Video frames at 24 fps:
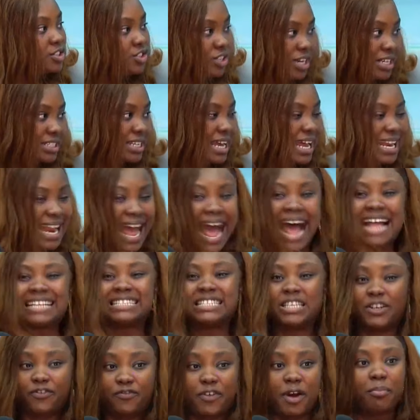understand? At
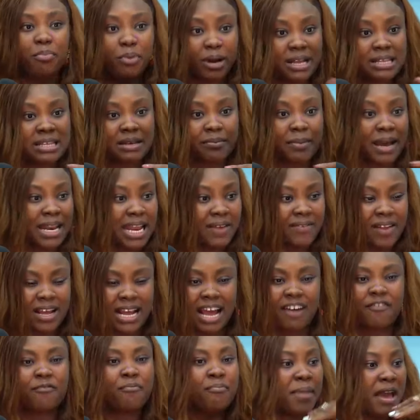different points in my life, like
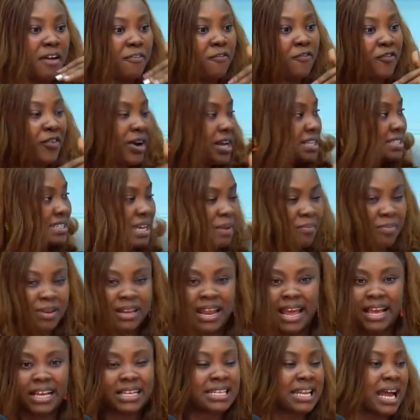I've met friends that be
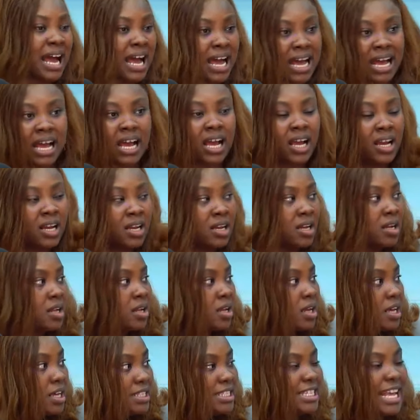like, nah,
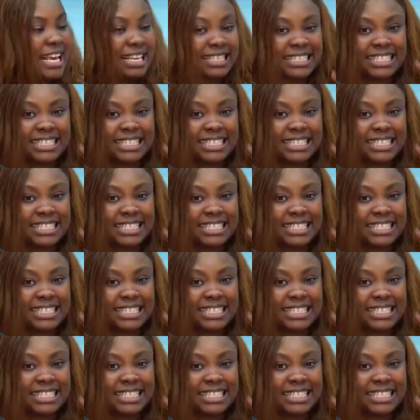mm. there's